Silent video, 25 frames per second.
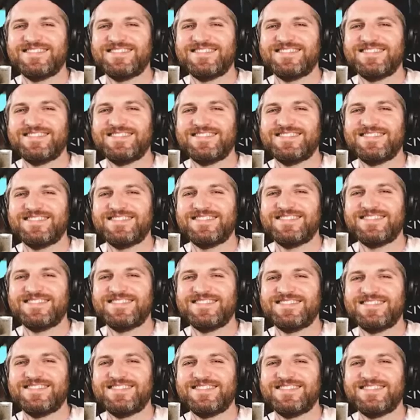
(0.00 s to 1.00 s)

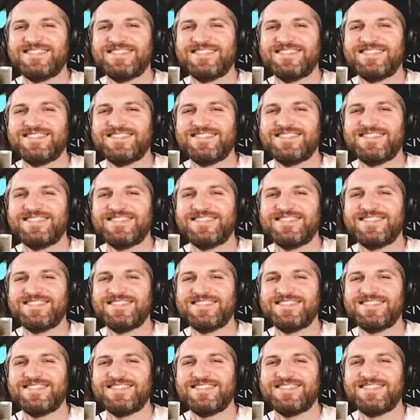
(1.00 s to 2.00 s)

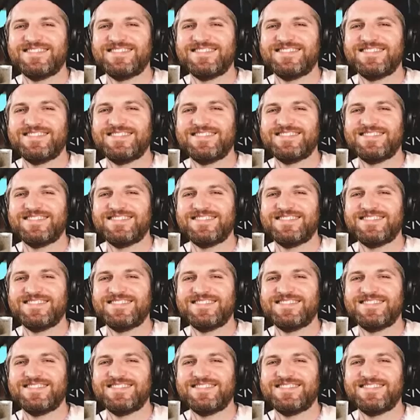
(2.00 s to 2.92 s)
(not speaking)